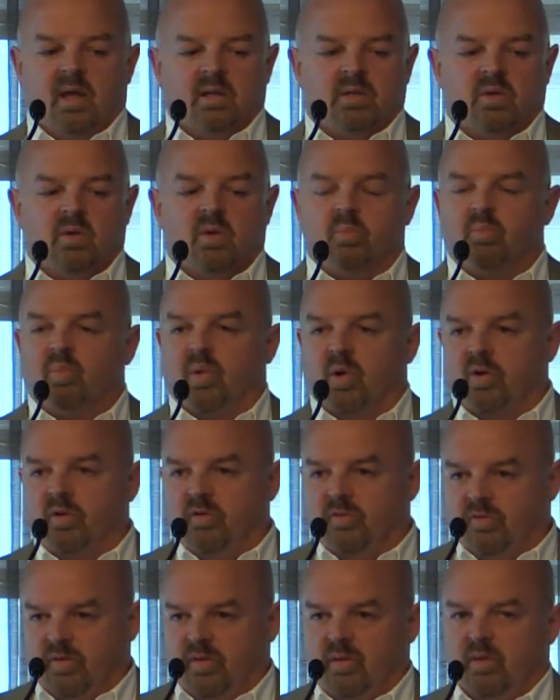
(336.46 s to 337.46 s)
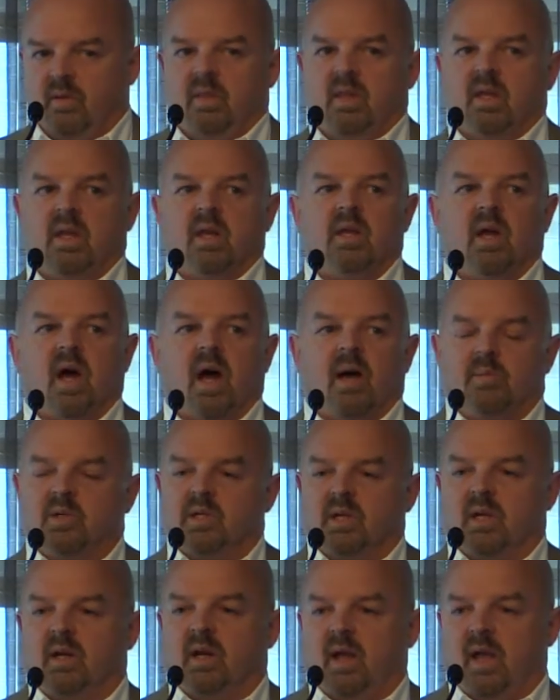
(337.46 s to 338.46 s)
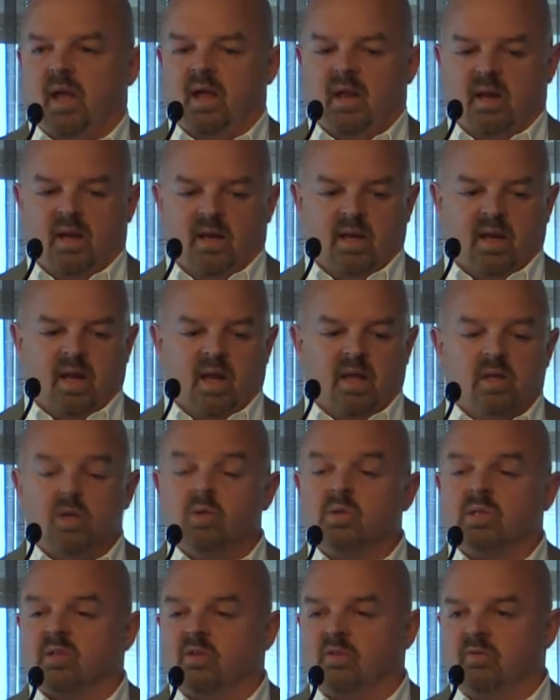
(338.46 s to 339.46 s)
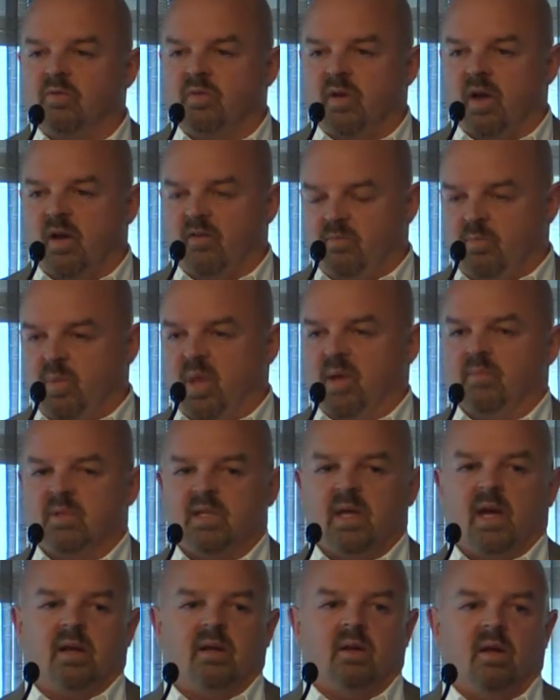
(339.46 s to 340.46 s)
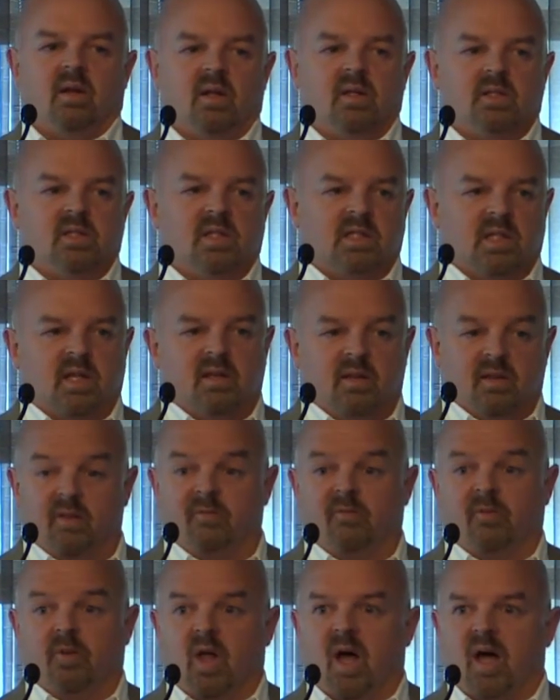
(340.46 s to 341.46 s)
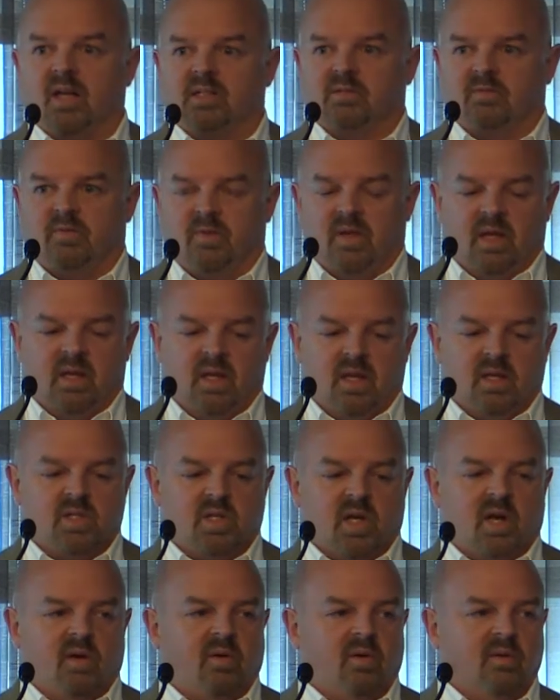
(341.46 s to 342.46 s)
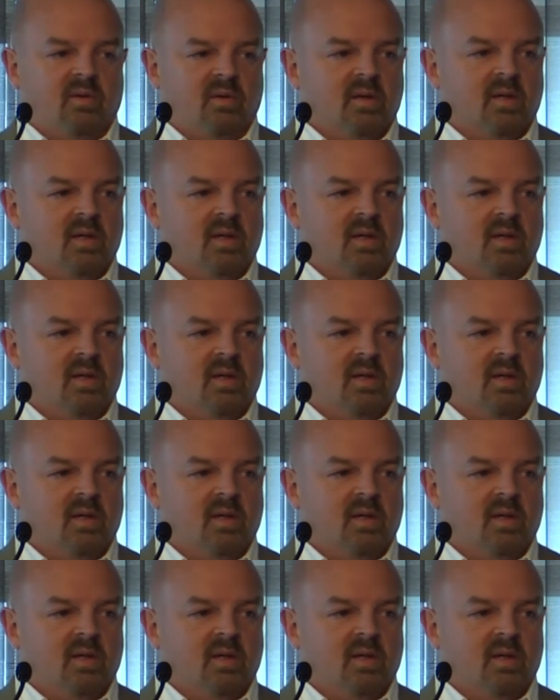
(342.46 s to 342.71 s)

to improve the adoption and use of BIM technologies and the philosophy in general.